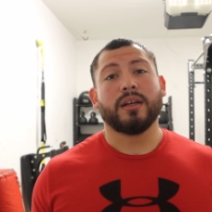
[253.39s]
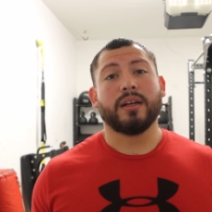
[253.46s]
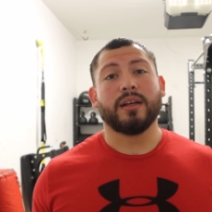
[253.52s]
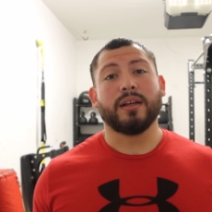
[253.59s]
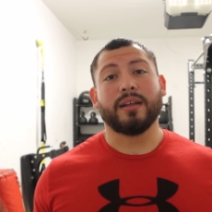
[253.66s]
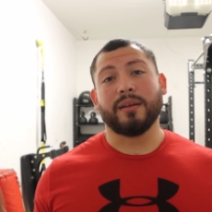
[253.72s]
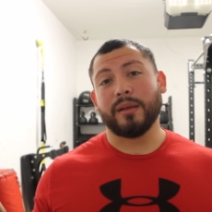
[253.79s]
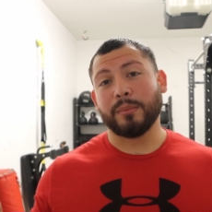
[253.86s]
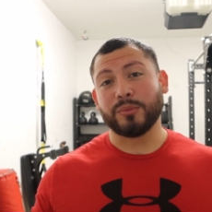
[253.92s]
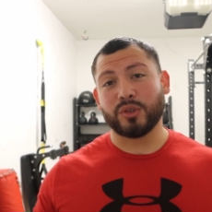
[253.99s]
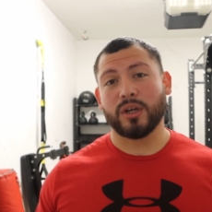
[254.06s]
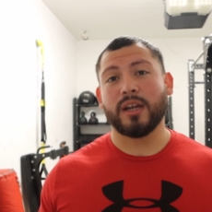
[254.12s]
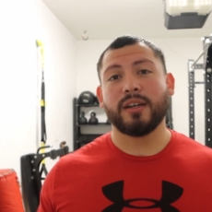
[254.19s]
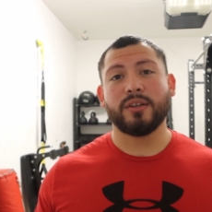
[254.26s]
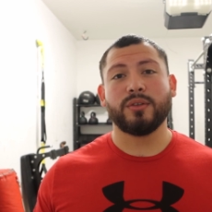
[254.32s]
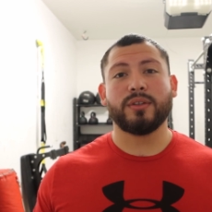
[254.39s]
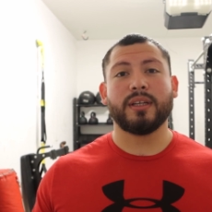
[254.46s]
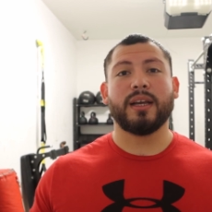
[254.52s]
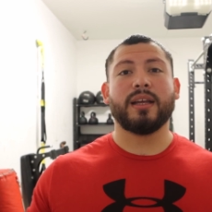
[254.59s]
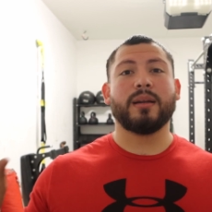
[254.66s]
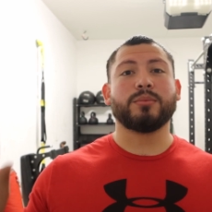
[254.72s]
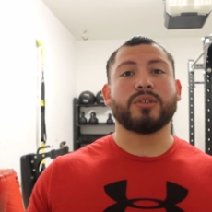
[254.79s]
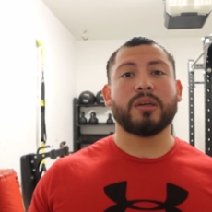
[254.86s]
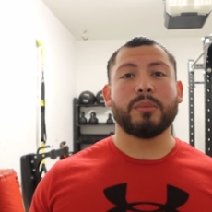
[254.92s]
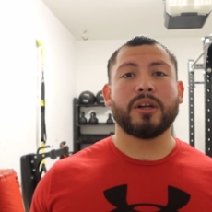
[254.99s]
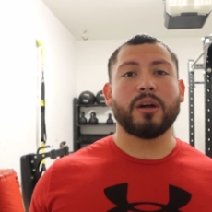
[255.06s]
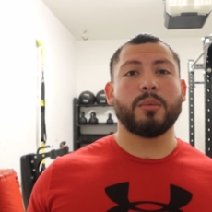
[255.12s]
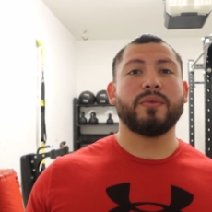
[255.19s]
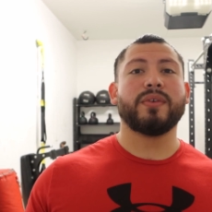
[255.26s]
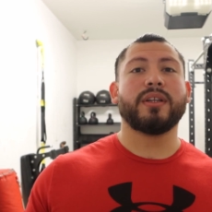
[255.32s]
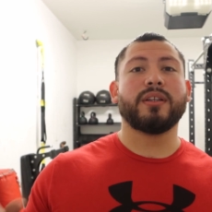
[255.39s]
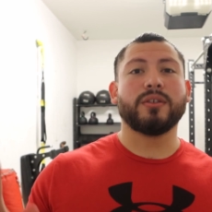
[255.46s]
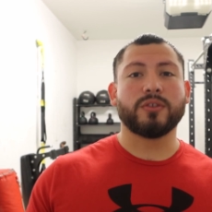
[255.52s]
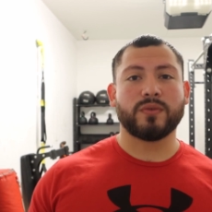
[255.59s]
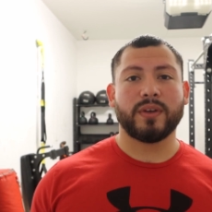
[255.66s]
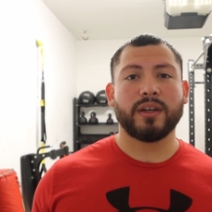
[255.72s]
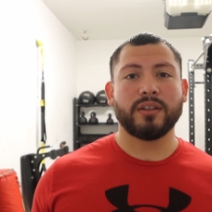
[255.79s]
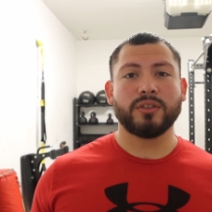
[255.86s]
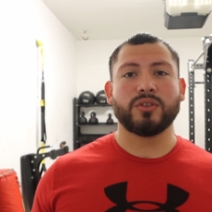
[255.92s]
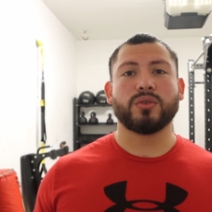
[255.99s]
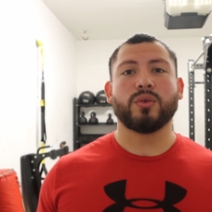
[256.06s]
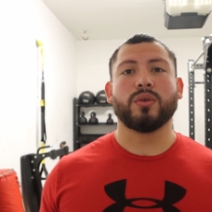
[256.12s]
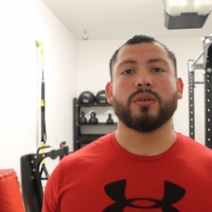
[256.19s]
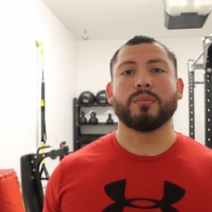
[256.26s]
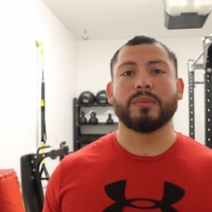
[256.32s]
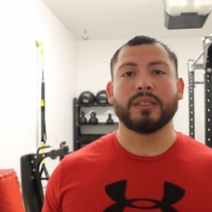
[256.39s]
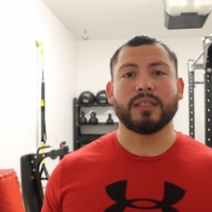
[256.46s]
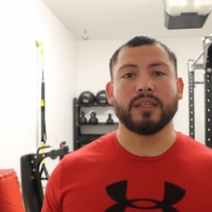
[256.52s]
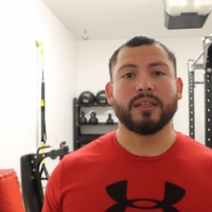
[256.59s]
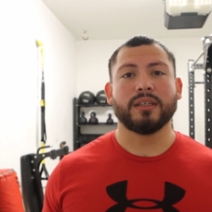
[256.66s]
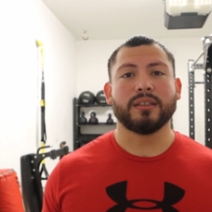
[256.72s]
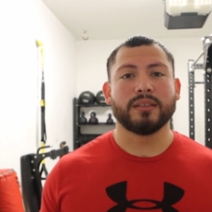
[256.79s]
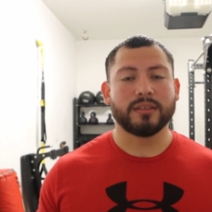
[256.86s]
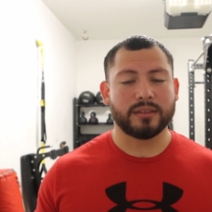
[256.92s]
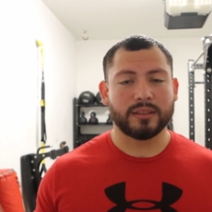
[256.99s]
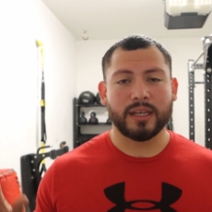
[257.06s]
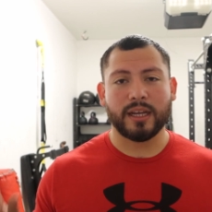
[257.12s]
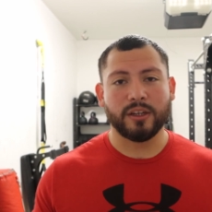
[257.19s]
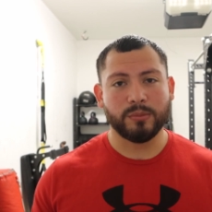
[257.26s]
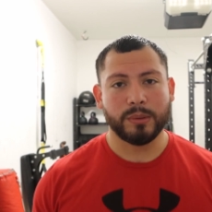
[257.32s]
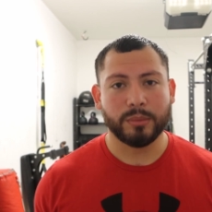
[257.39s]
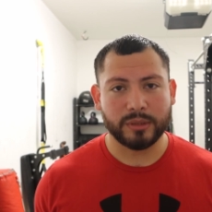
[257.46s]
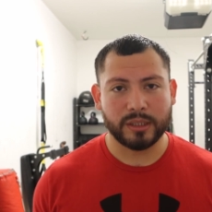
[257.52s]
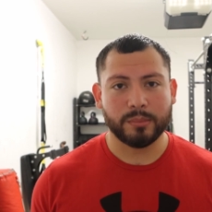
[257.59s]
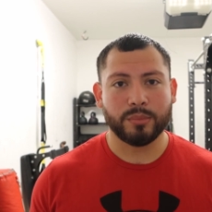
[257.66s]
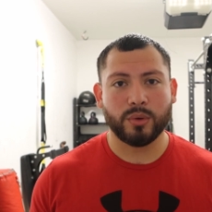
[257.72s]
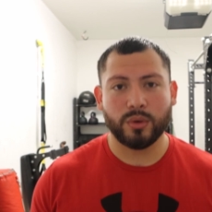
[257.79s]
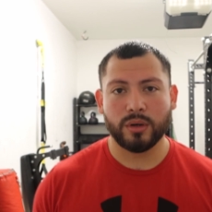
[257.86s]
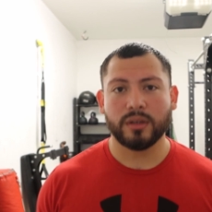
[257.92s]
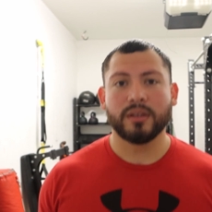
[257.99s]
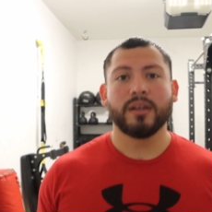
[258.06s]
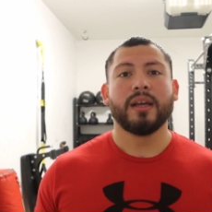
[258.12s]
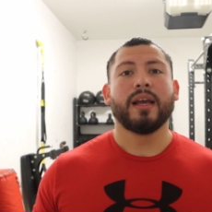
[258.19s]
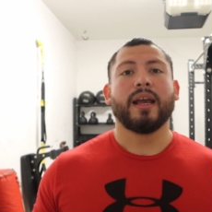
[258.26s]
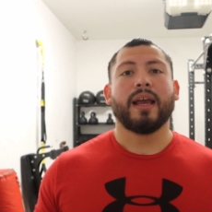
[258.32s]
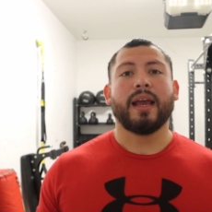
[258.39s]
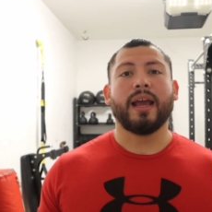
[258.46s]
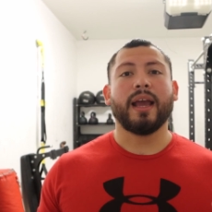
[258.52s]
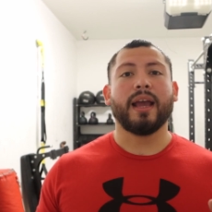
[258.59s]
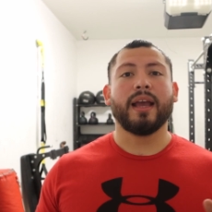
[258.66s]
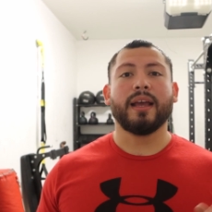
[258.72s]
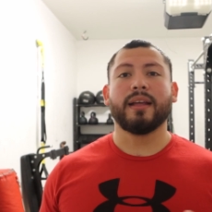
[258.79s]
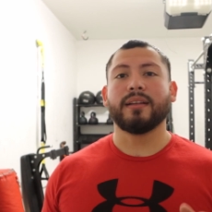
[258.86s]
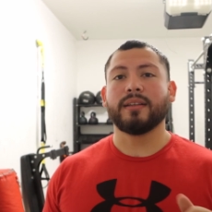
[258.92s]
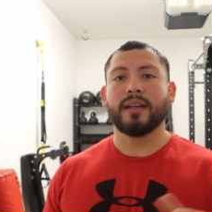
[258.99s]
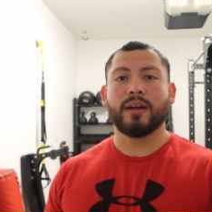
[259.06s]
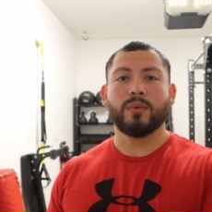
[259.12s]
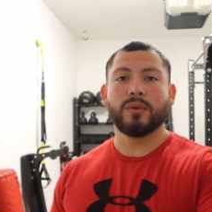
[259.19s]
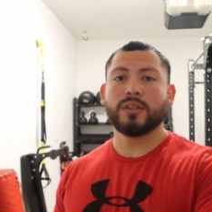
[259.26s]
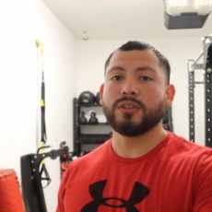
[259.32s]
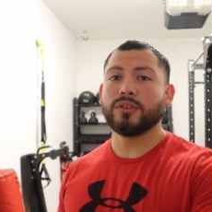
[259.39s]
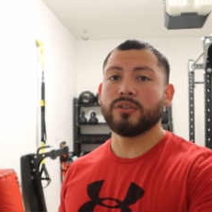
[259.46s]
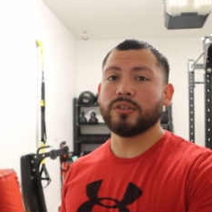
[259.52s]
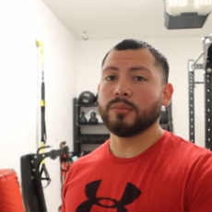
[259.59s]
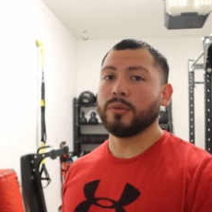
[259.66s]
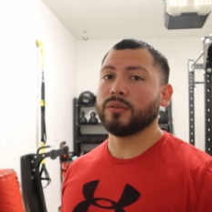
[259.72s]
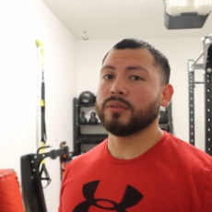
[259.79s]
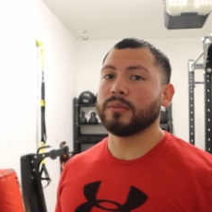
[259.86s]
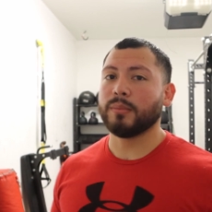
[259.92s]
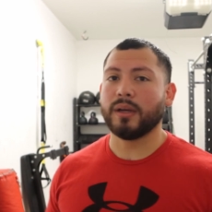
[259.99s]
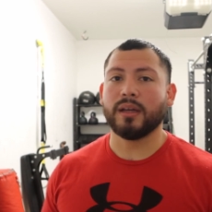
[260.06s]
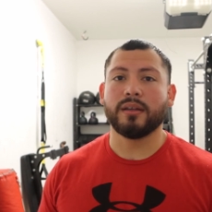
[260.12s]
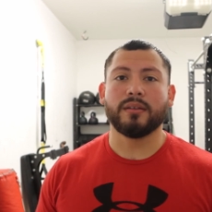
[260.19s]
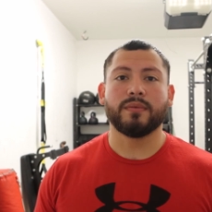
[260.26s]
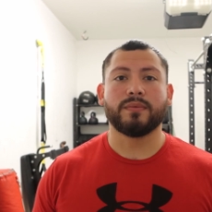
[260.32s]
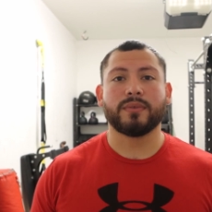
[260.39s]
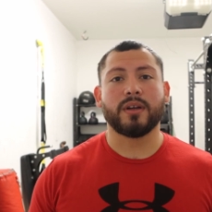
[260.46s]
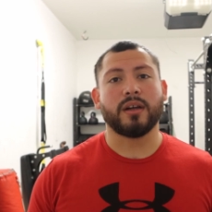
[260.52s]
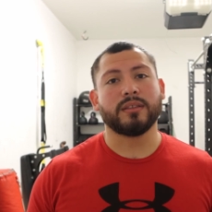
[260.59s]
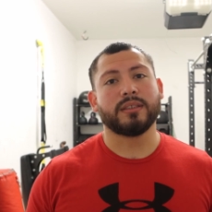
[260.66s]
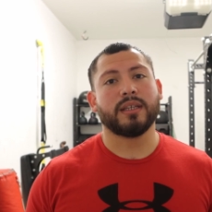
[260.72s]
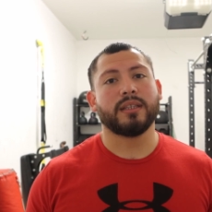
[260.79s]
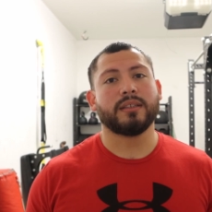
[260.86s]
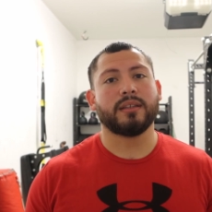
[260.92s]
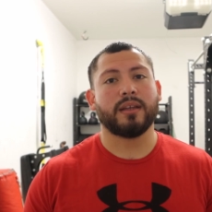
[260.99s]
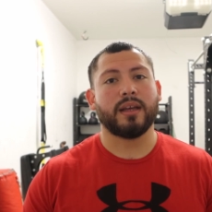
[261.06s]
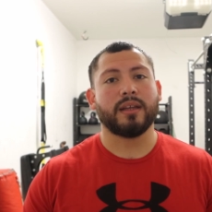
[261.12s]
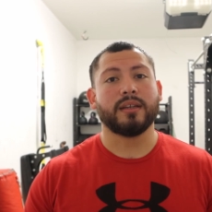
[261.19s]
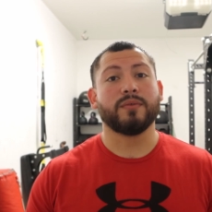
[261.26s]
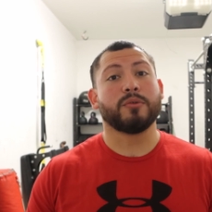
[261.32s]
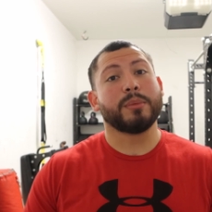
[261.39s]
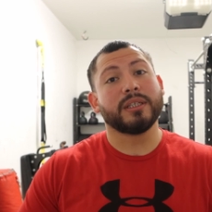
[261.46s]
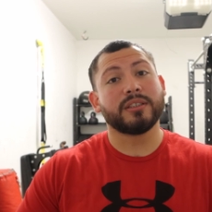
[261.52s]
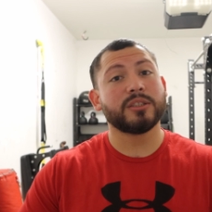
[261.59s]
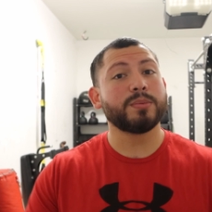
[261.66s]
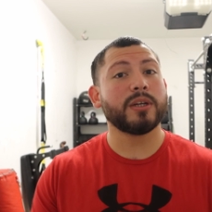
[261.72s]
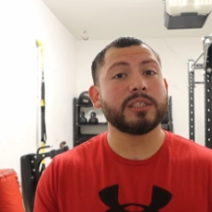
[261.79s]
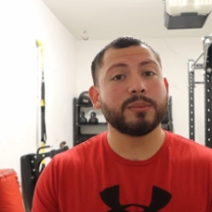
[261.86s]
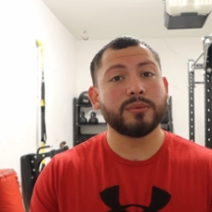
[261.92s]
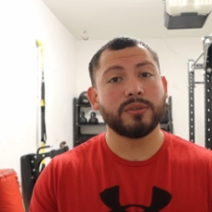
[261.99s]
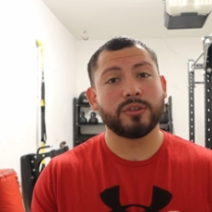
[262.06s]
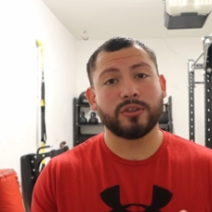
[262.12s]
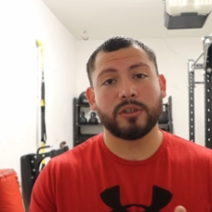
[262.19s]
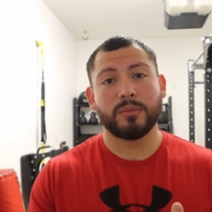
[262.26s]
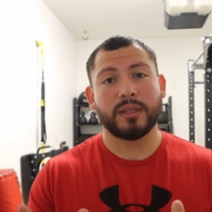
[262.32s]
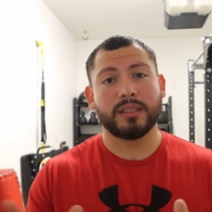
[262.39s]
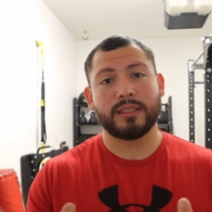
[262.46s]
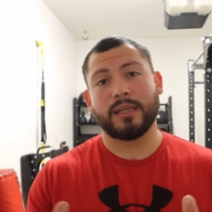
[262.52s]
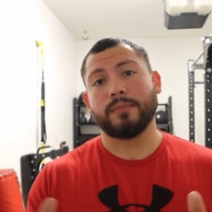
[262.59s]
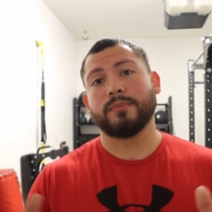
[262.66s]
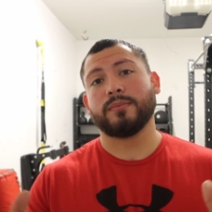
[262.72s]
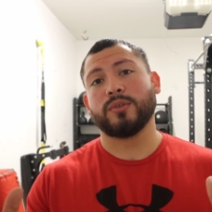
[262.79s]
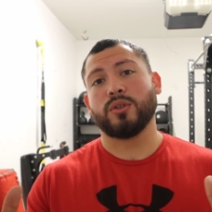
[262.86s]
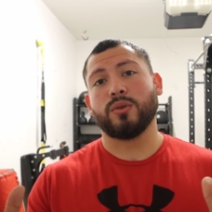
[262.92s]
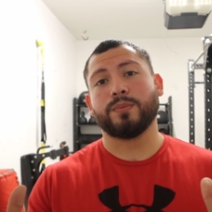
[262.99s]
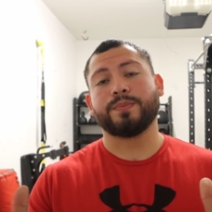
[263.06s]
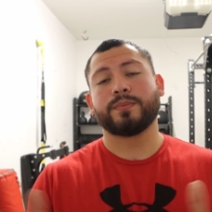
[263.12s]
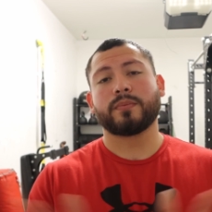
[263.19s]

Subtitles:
I'm trying to do that. I'm trying to make all my videos fairly short because I know people get bored, and I want to teach you the most amount of content and information as possible in a short amount of time. So